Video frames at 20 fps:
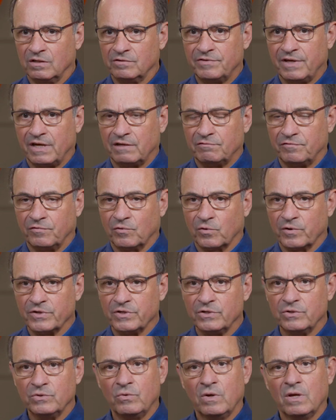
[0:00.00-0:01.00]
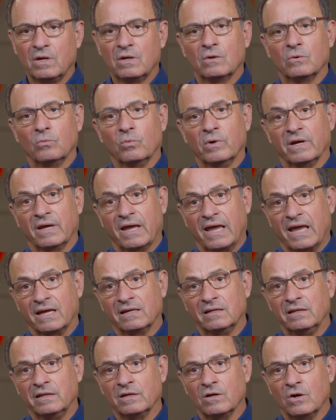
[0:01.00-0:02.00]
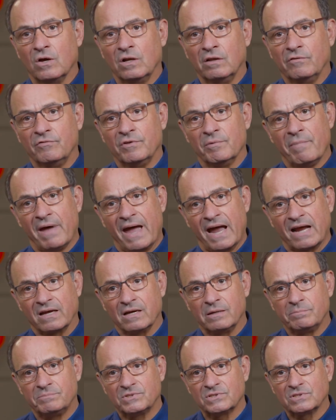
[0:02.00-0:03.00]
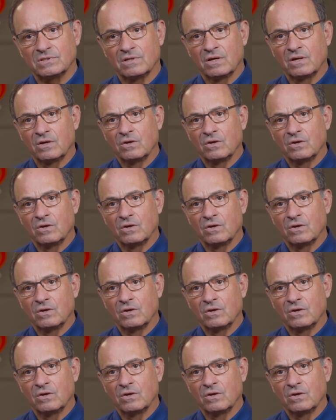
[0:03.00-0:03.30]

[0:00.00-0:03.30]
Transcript: of that for you. We're handling all of the backups.